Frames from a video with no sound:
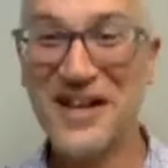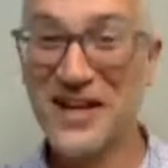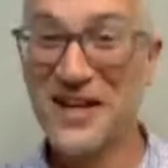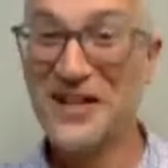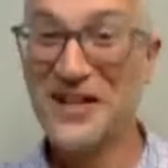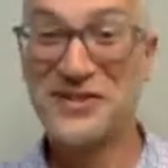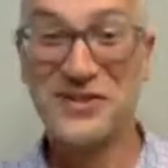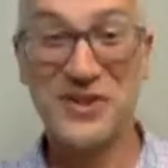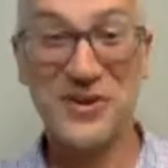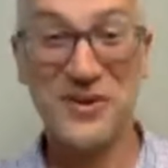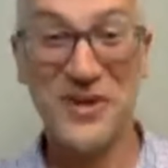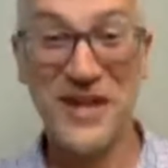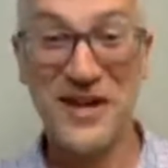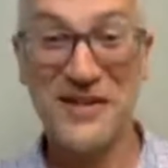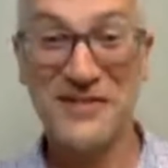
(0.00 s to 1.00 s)
So
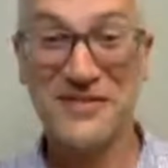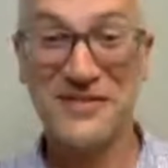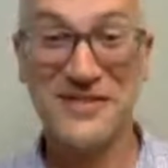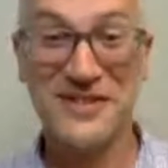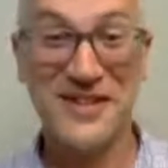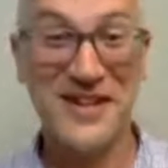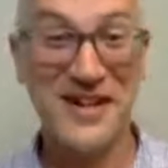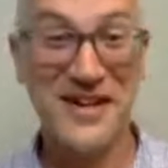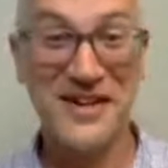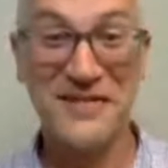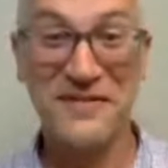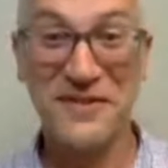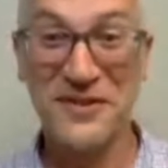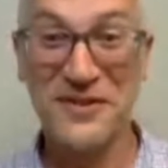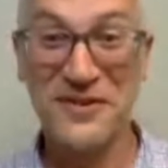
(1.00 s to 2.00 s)
without any
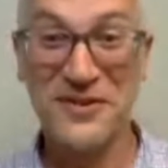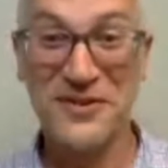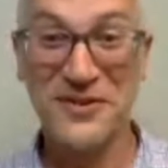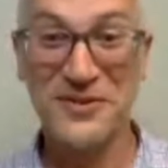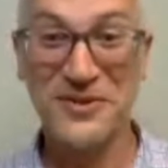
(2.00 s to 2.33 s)
further ado,